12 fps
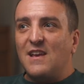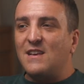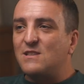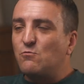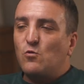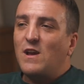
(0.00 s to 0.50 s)

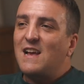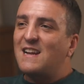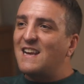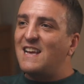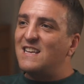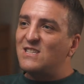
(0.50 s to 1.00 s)
is
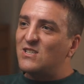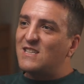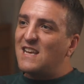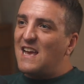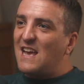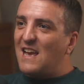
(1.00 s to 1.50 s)
weirdly
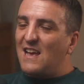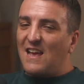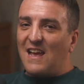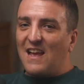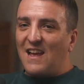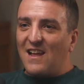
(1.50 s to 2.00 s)
just
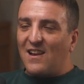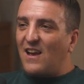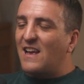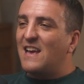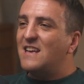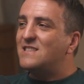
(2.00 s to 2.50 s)

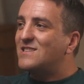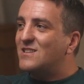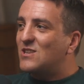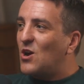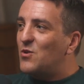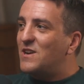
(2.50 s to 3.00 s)
like, he's the
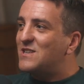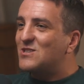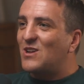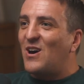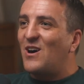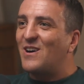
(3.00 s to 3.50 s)
Tony
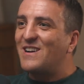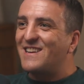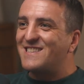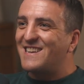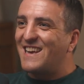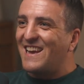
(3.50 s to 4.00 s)
Stark, isn't